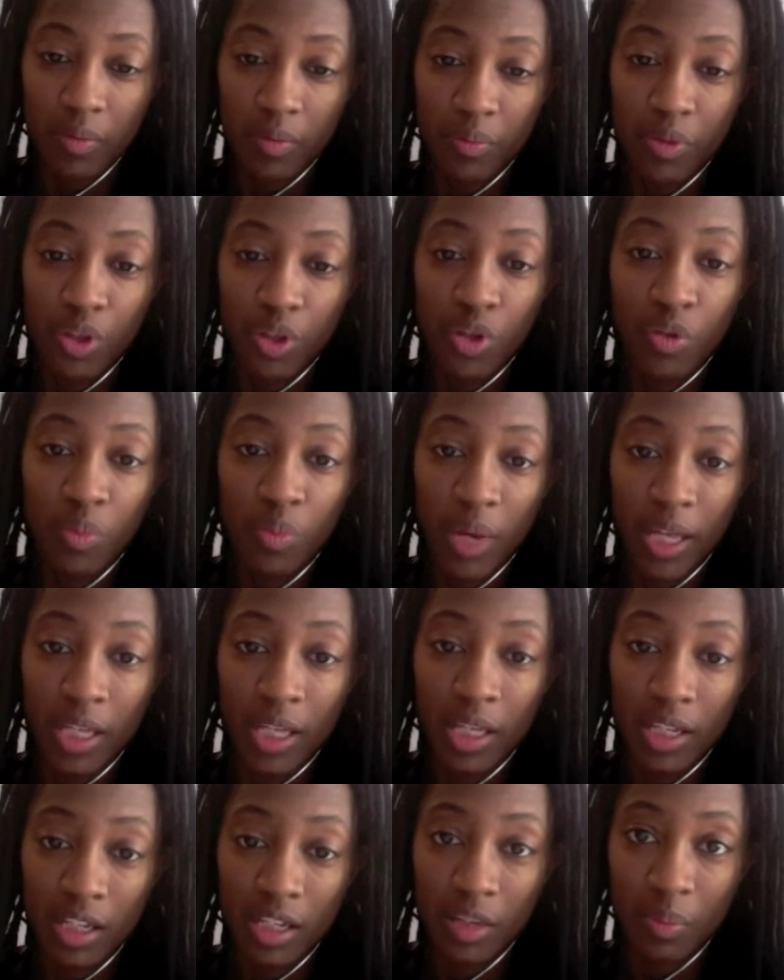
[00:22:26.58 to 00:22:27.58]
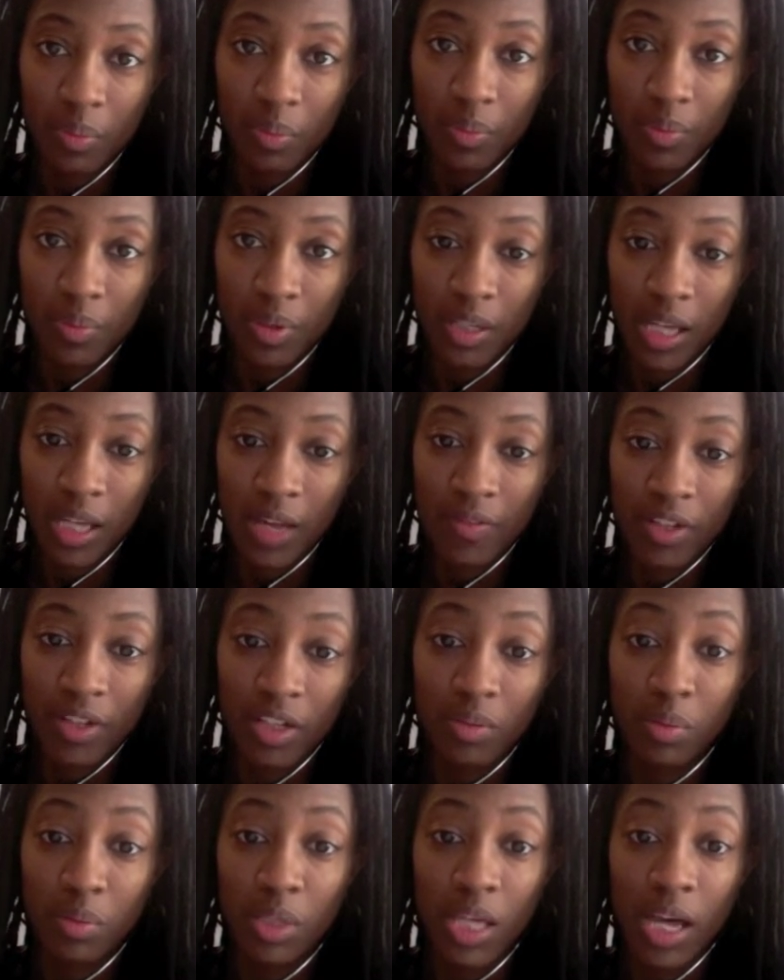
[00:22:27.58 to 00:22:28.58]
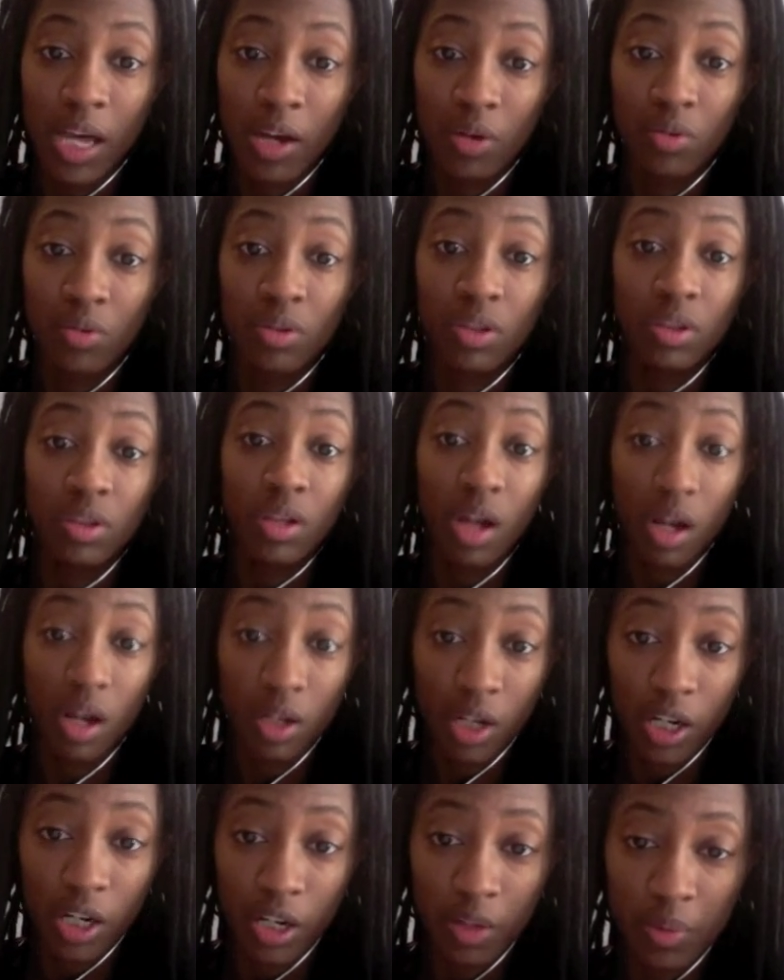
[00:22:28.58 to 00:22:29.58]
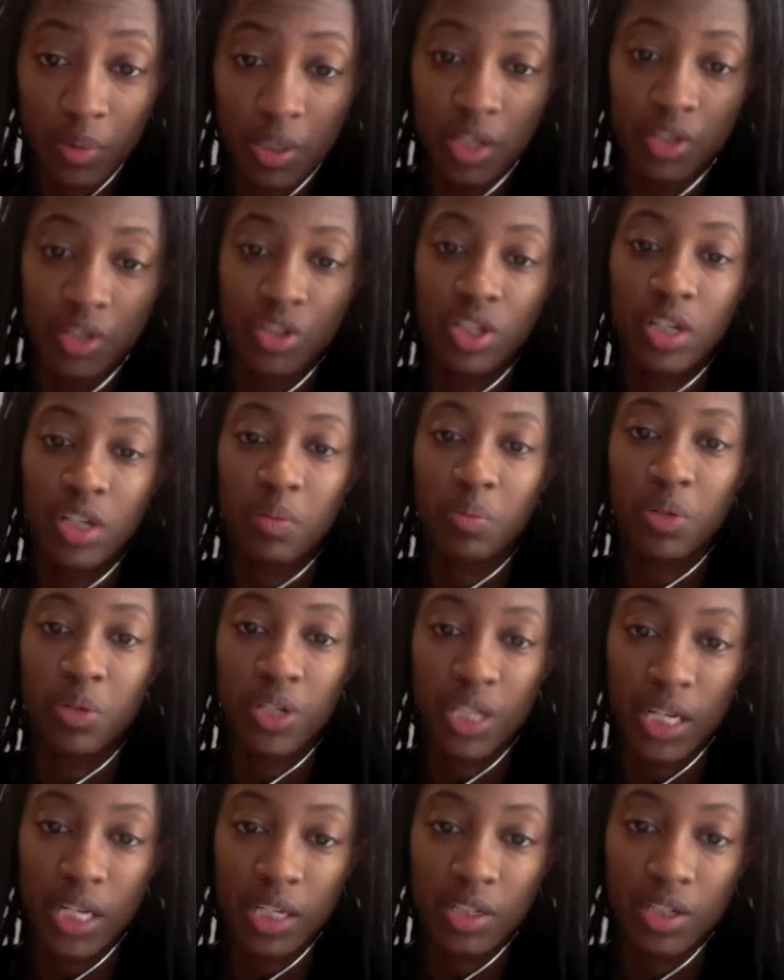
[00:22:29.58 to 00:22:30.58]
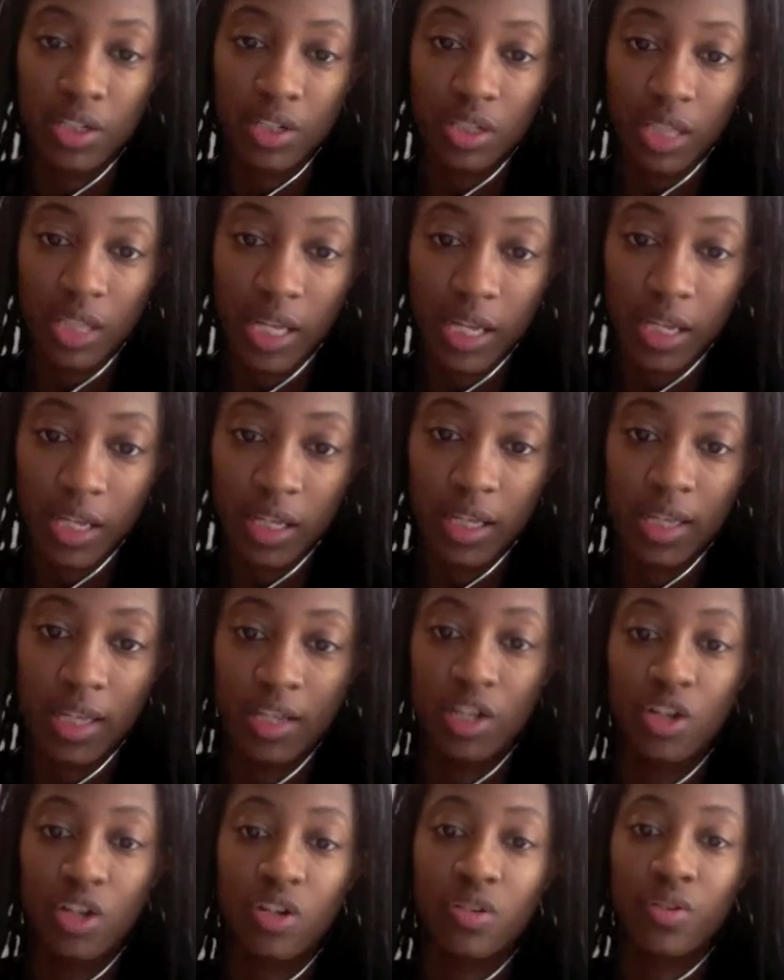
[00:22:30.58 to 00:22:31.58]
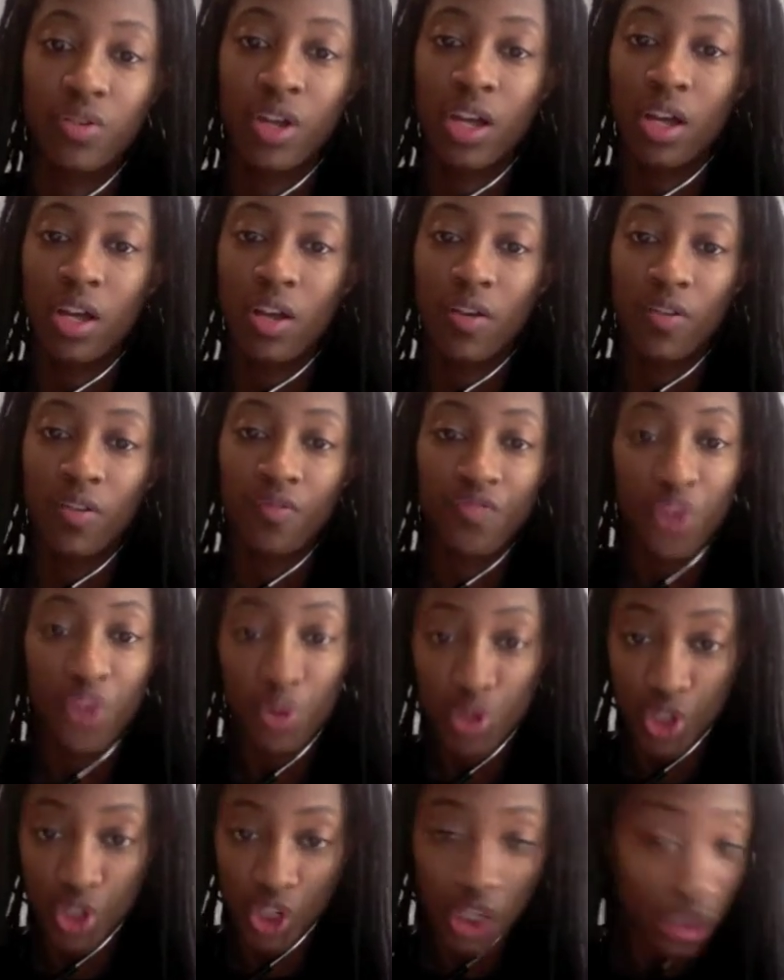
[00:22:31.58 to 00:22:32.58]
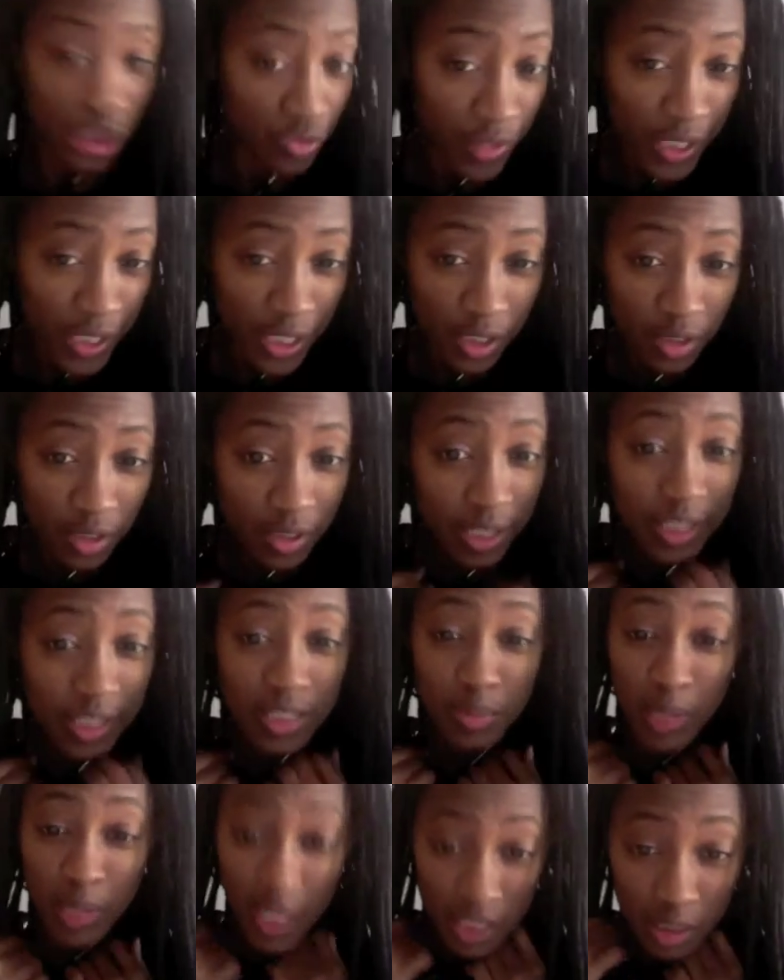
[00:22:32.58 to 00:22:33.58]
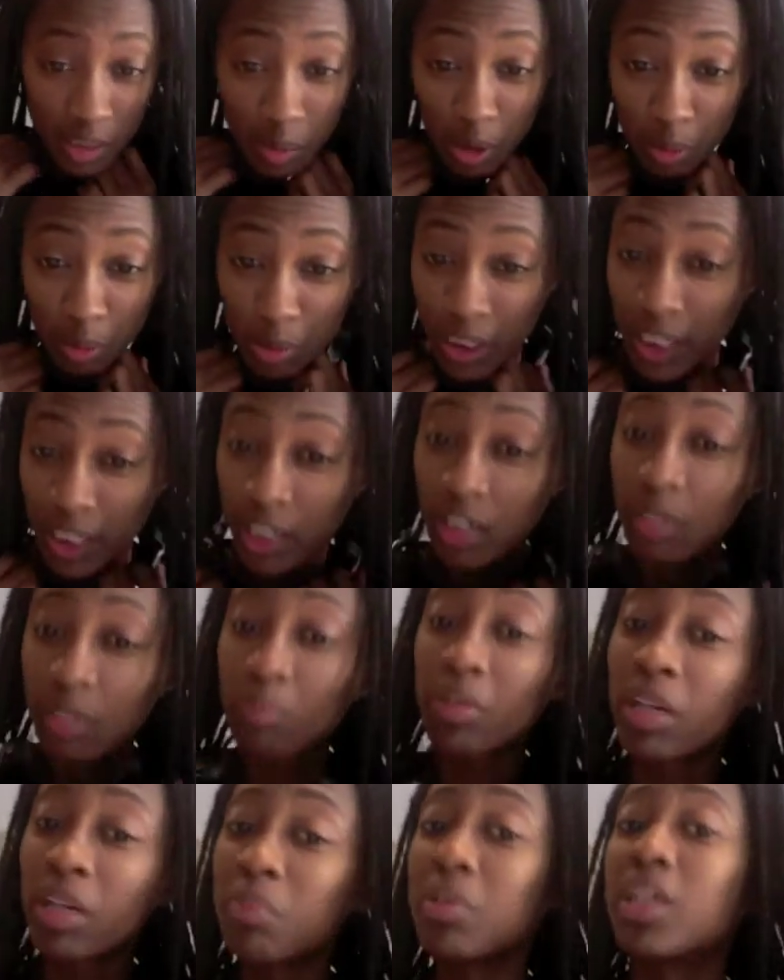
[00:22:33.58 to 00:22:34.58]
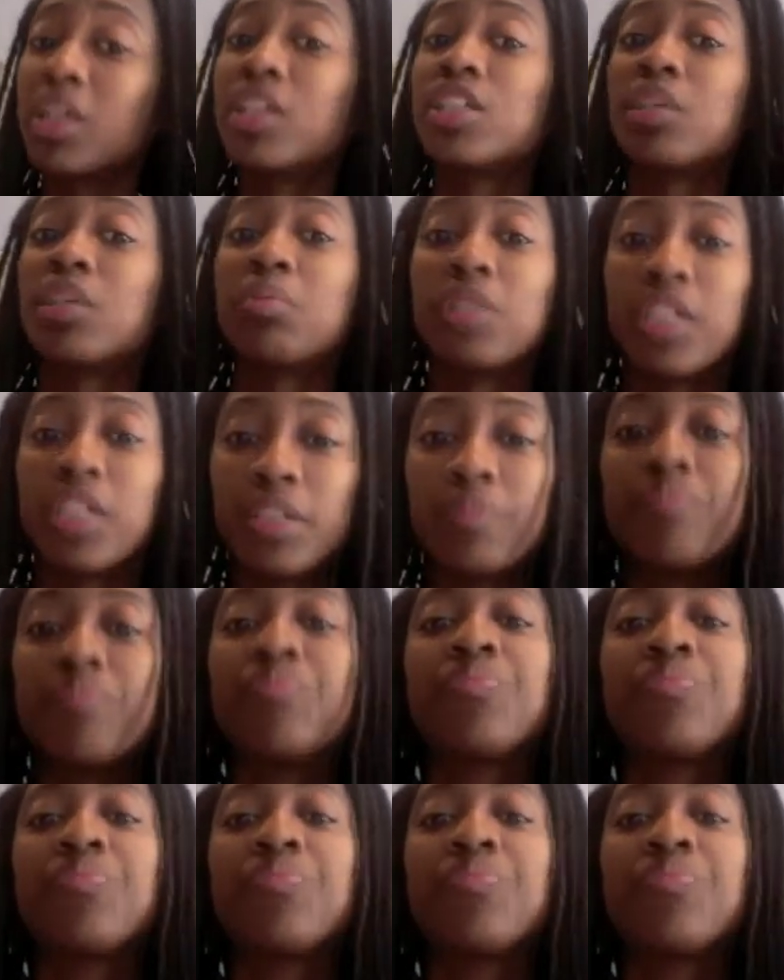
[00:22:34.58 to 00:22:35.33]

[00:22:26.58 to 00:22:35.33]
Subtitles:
you might end up having to be out longer because you didn't protect your leg, and your future career as a basketball player might be in jeopardy.